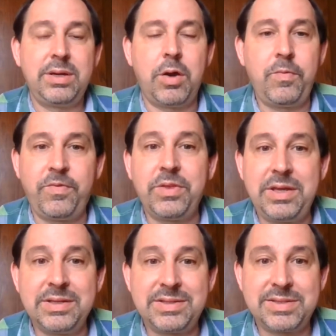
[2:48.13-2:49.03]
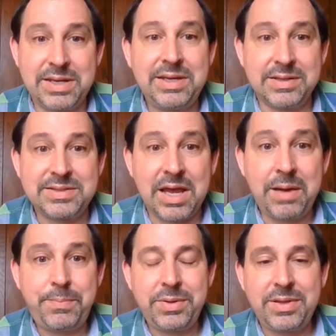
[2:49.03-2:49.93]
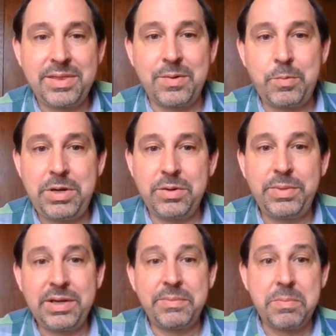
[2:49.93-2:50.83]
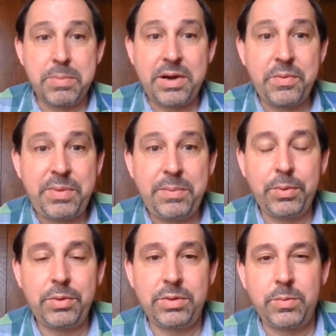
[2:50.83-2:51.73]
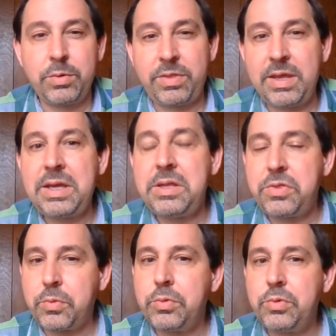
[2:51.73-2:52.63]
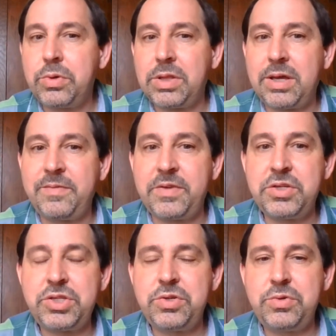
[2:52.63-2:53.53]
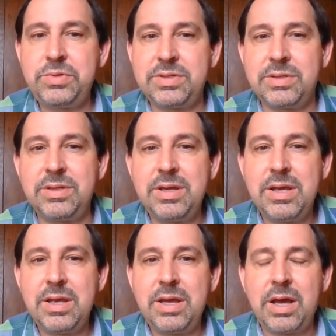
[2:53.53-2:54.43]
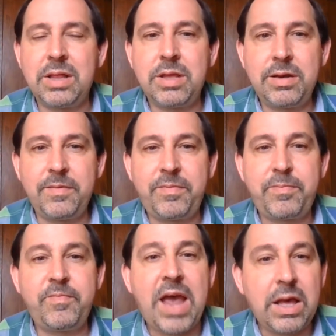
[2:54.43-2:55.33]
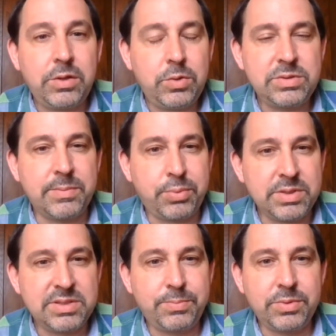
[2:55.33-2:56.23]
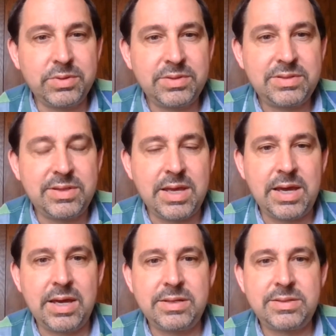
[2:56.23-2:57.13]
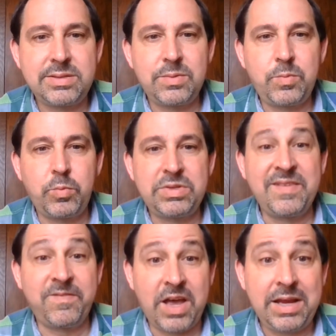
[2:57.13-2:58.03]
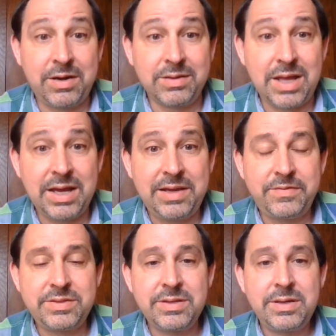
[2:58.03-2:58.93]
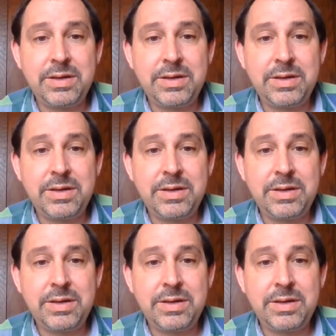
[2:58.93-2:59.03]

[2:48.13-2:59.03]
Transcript: Hopefully it's sending us up, that we are becoming better people and we're thinking through a lot of issues and a lot of values and principles that define our lives.